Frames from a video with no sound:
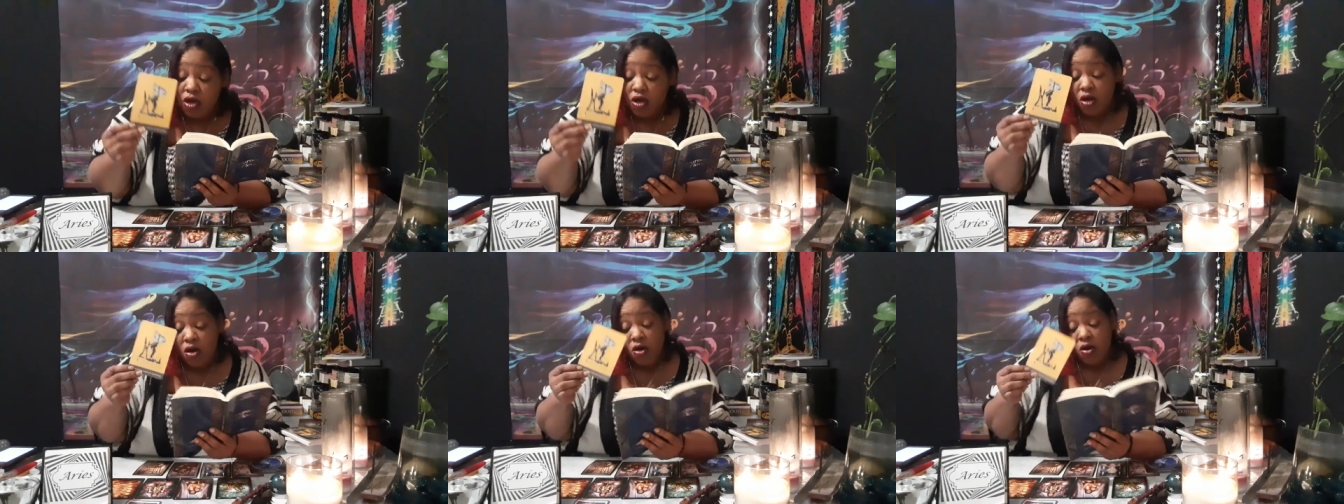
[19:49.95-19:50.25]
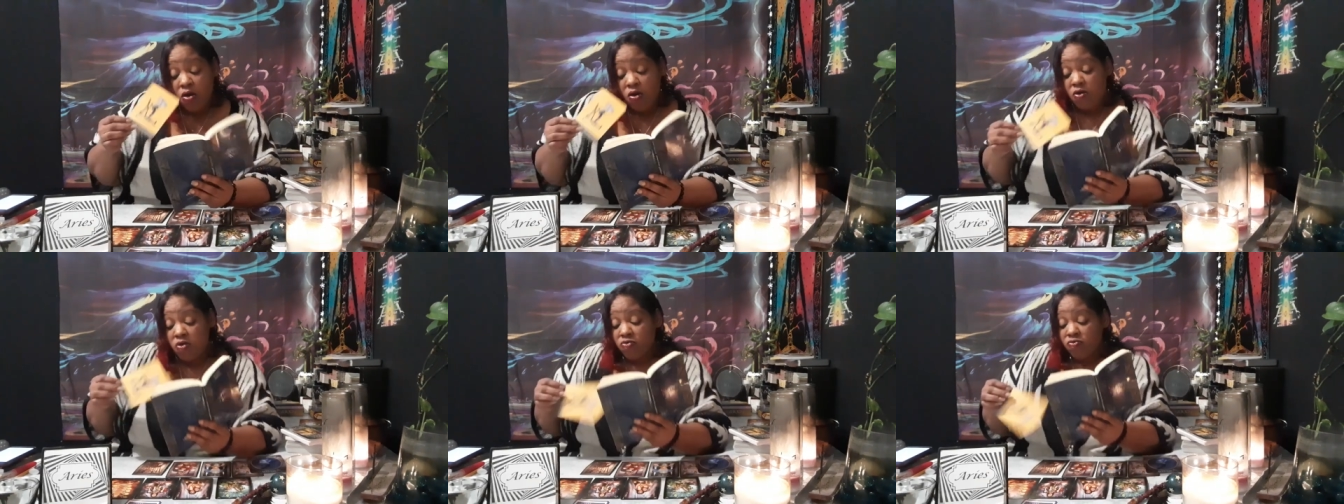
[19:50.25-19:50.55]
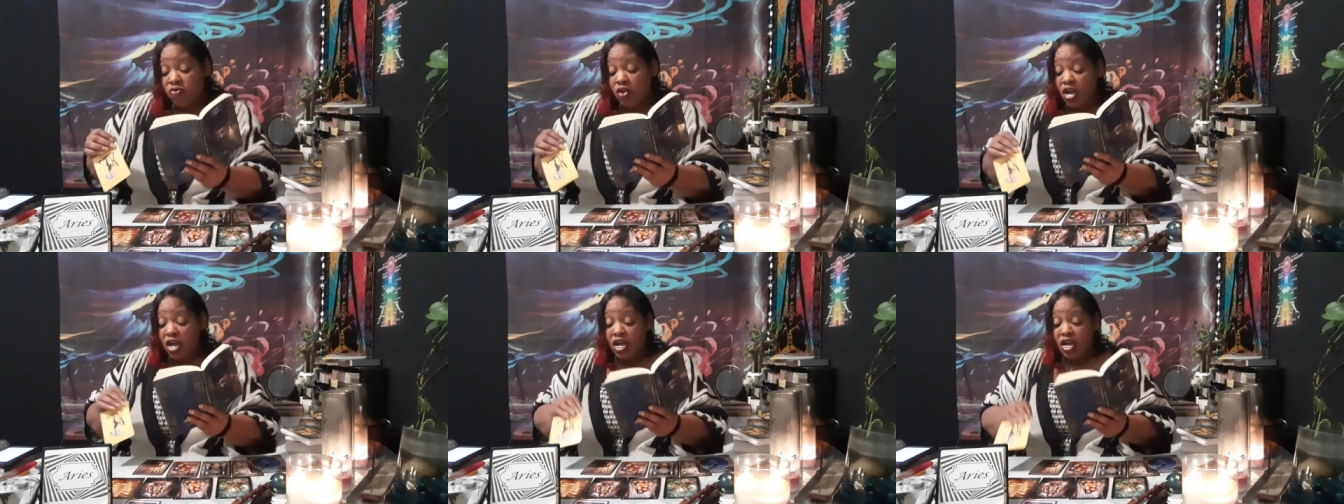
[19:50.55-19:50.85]
All
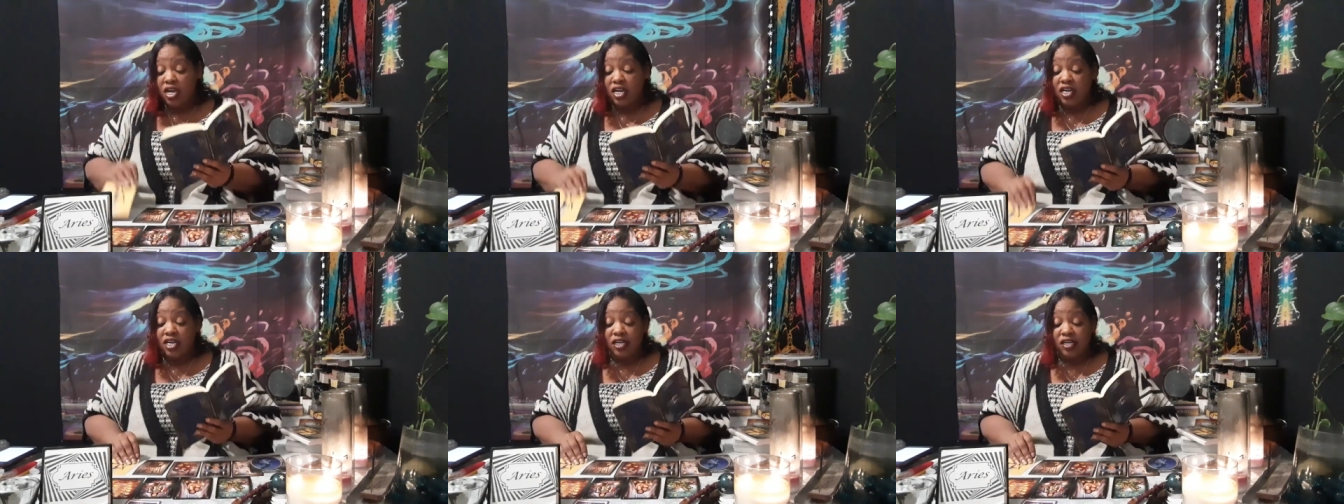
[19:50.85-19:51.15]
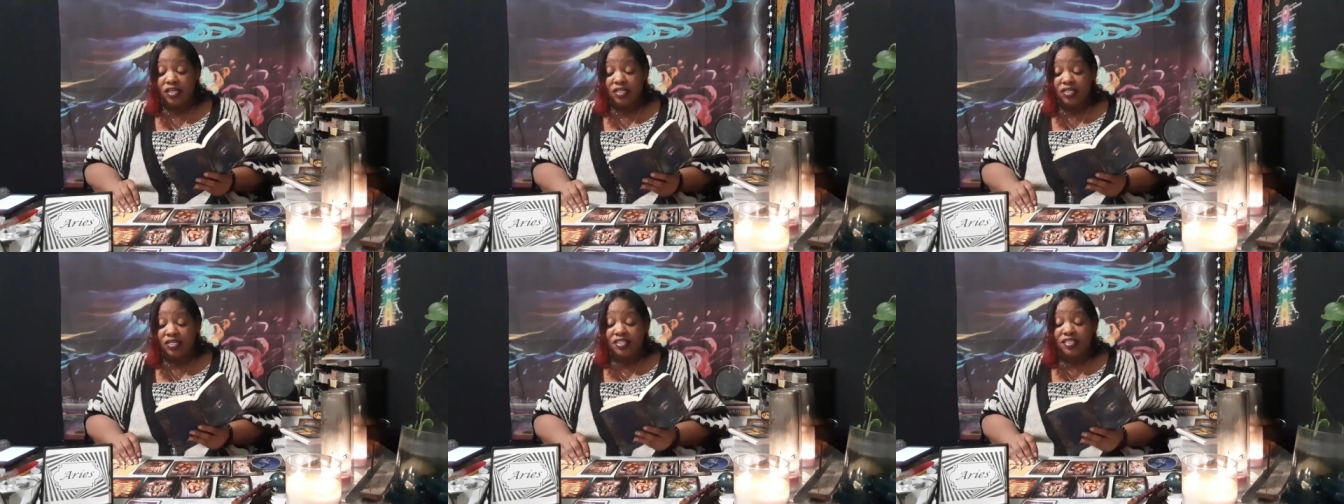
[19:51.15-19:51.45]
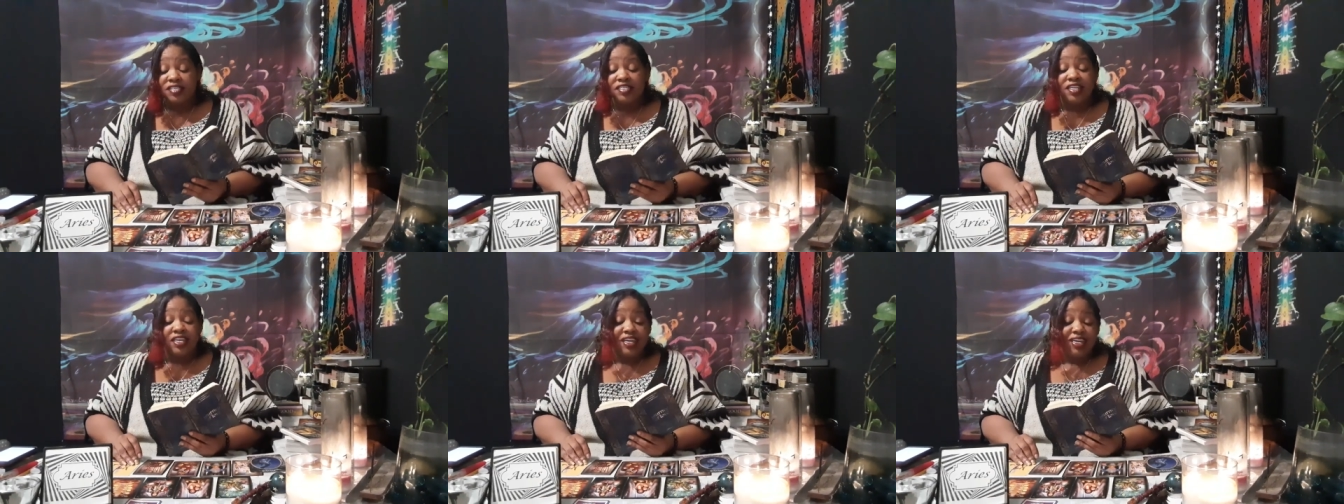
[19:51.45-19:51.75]
right.
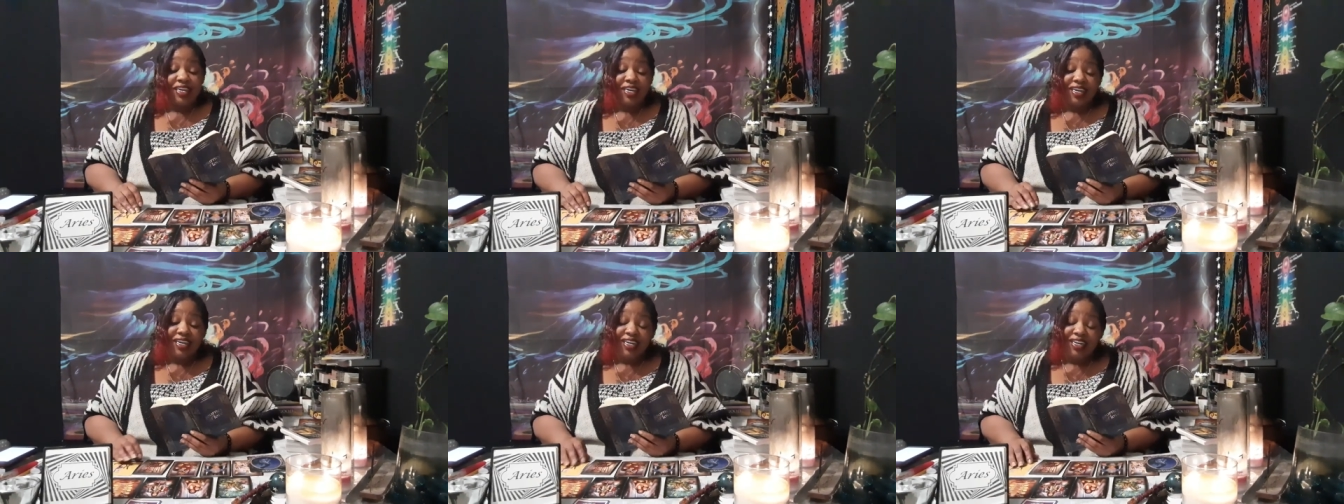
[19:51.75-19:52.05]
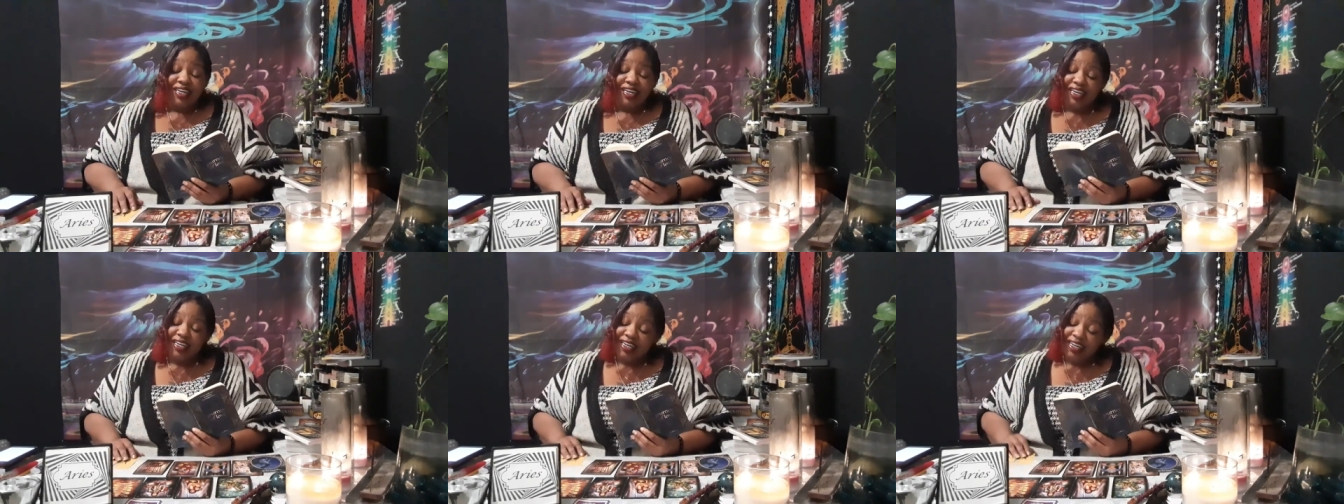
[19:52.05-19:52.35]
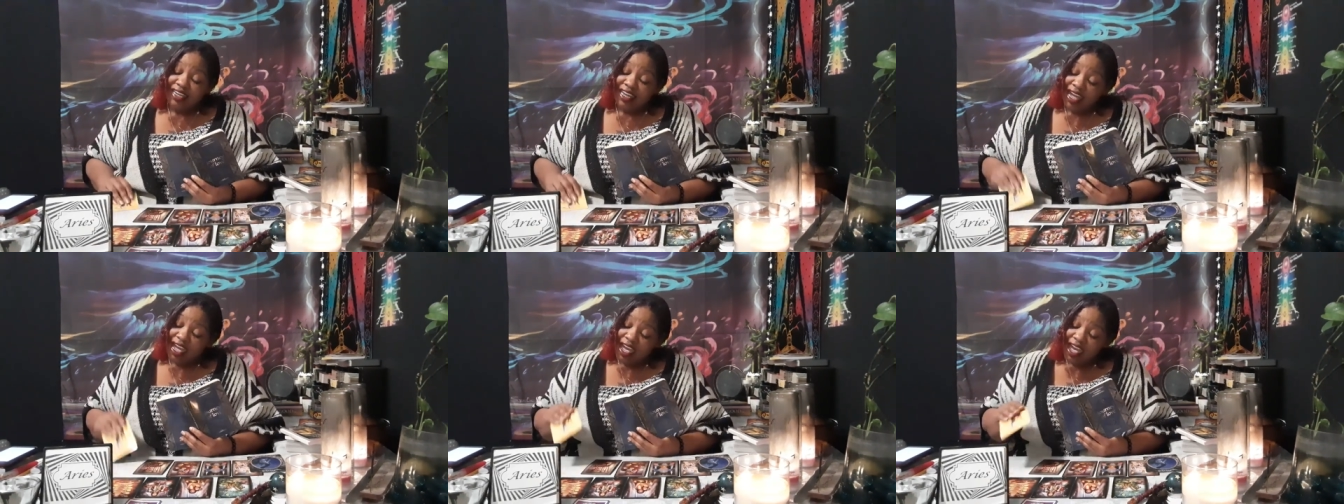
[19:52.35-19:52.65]
See?
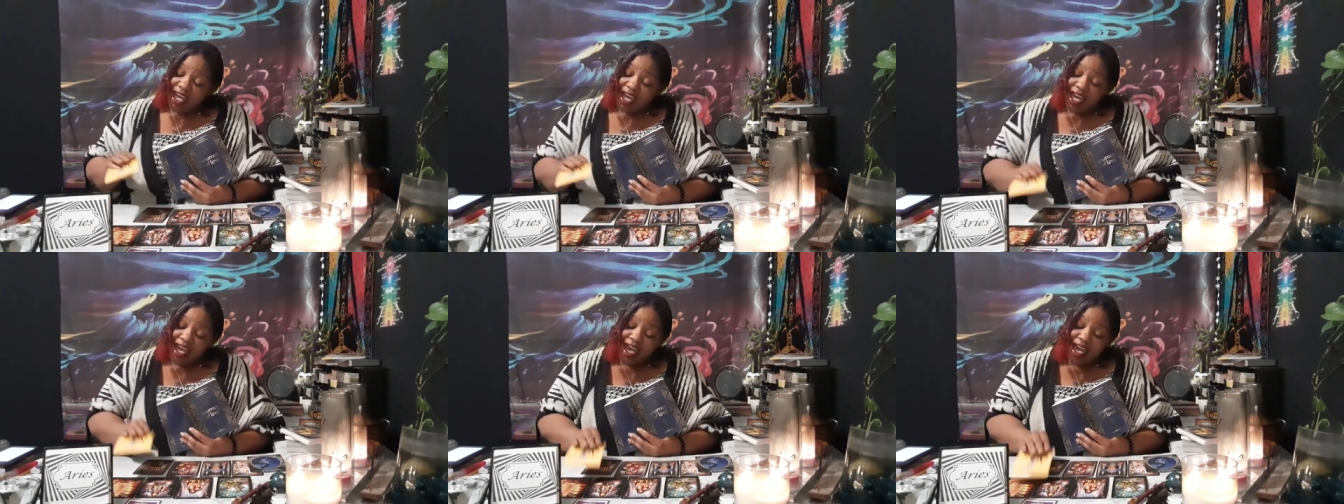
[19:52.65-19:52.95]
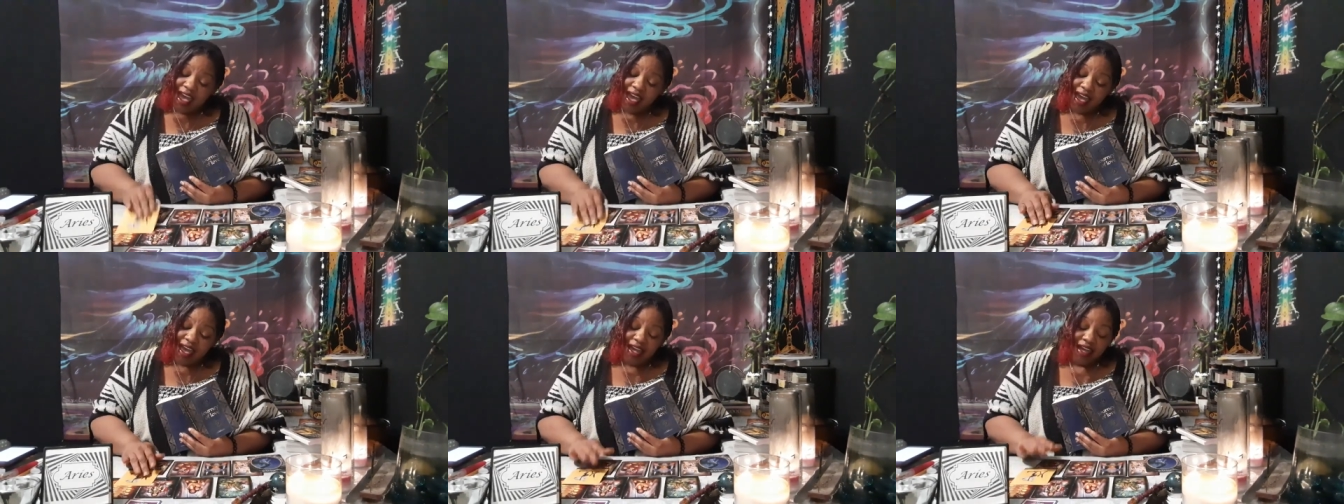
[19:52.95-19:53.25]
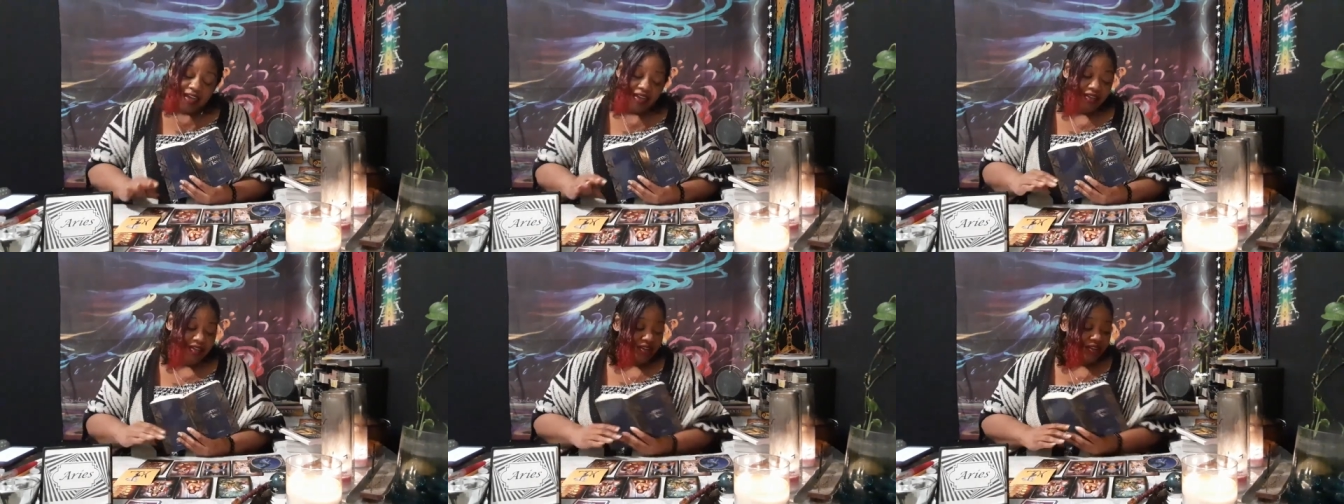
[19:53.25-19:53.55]
Yeah.